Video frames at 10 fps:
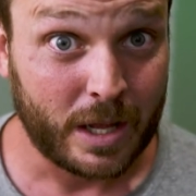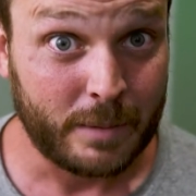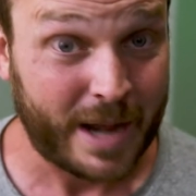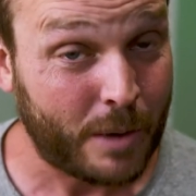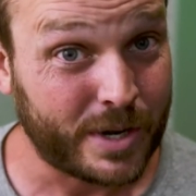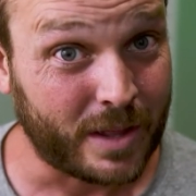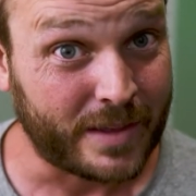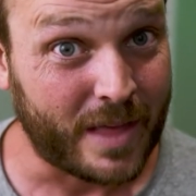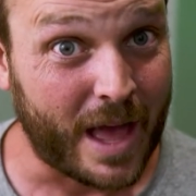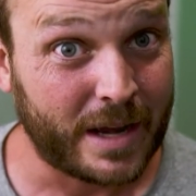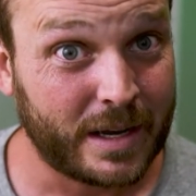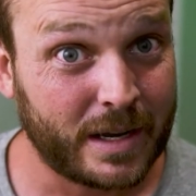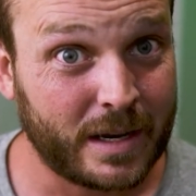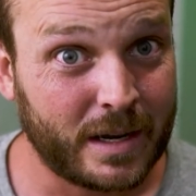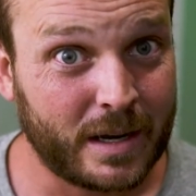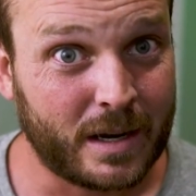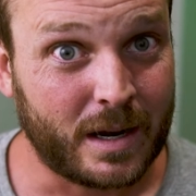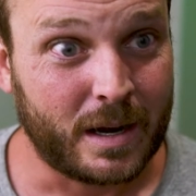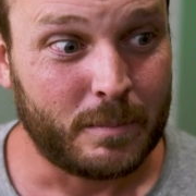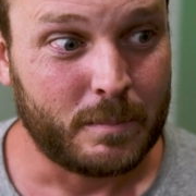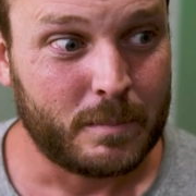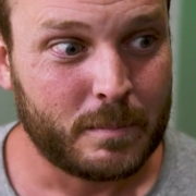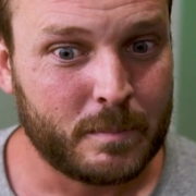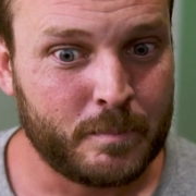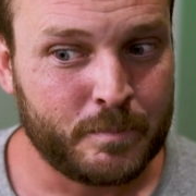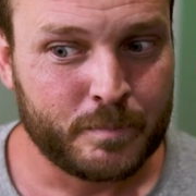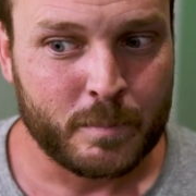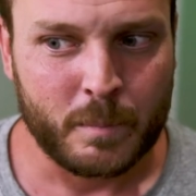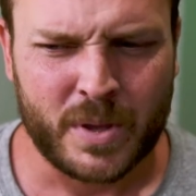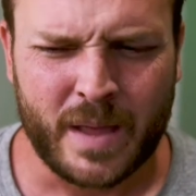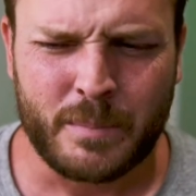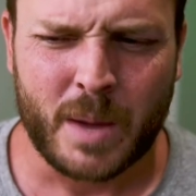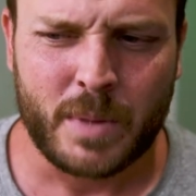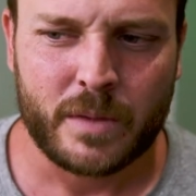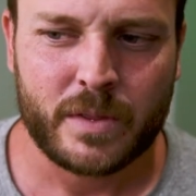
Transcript: I mean, how would he like that? But I'm not,